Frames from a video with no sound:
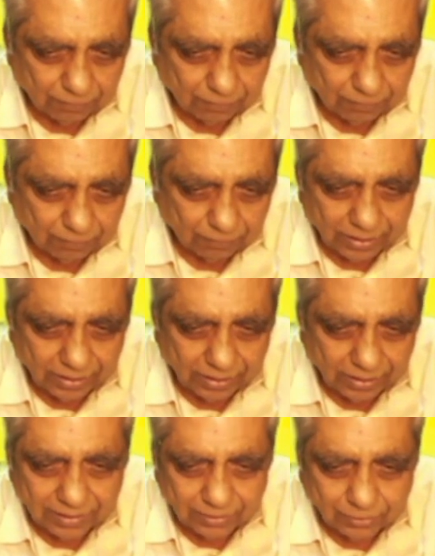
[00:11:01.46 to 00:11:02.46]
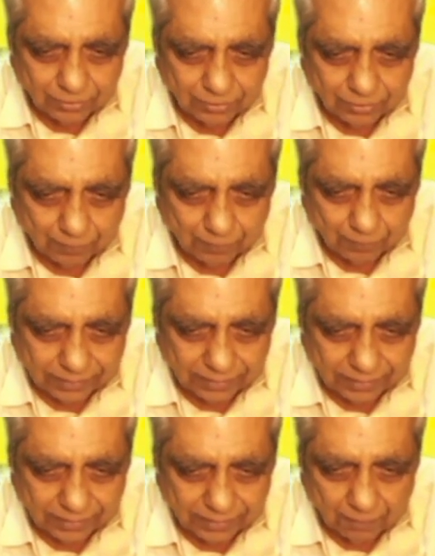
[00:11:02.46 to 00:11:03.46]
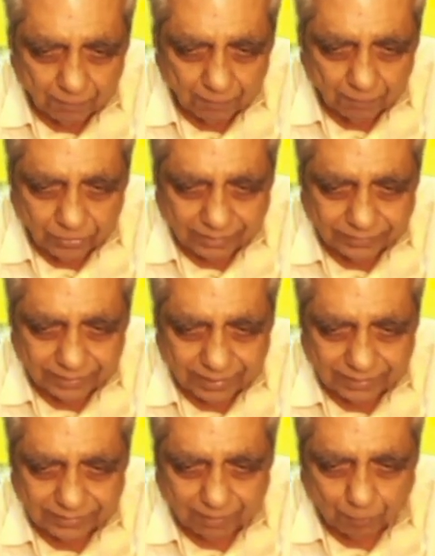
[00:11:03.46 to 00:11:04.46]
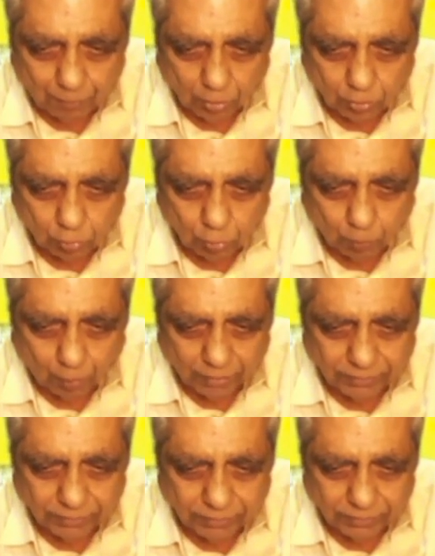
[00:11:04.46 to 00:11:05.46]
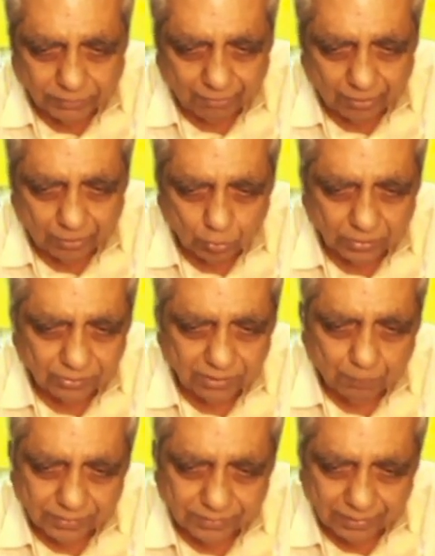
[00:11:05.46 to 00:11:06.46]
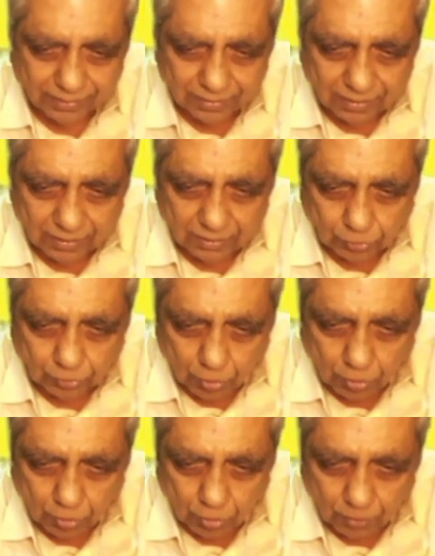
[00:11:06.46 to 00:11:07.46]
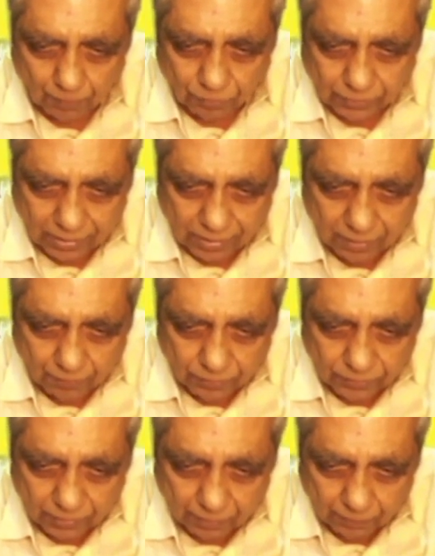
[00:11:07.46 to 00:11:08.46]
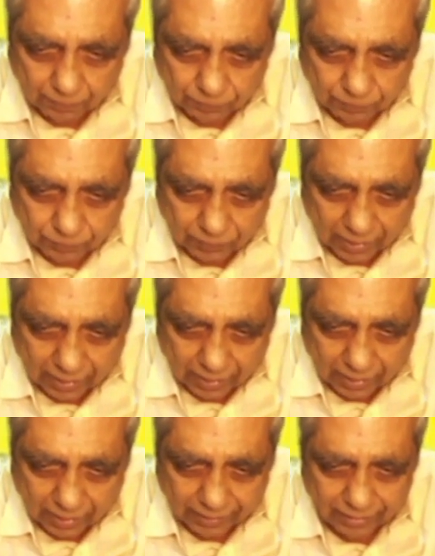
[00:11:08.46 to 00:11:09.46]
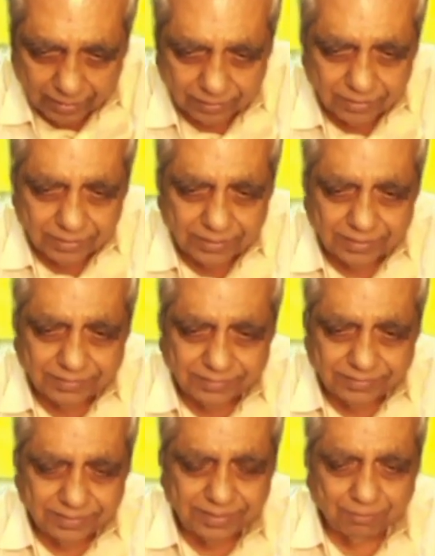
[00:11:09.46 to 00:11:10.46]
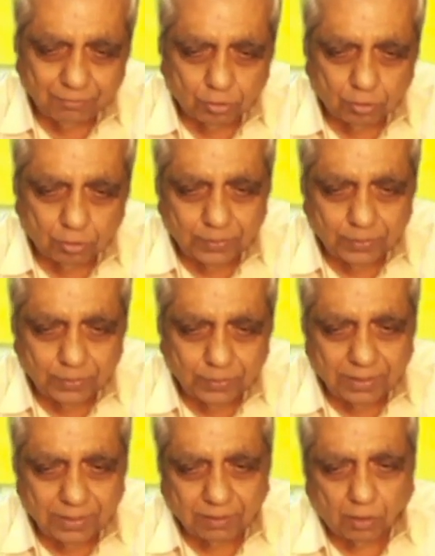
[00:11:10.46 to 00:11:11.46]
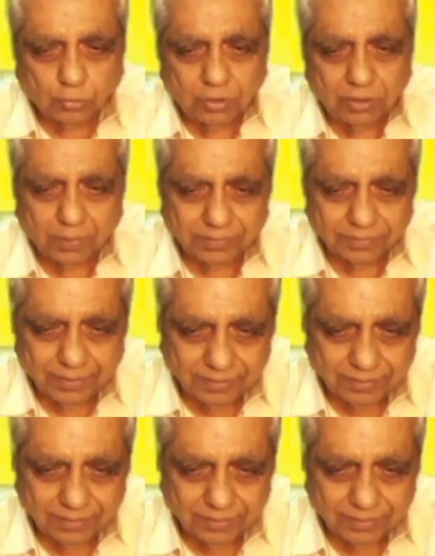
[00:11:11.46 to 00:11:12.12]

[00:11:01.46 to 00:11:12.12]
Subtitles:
here, so I am getting the answer as about 2.72 or 3%. So the error in G would be around 3%.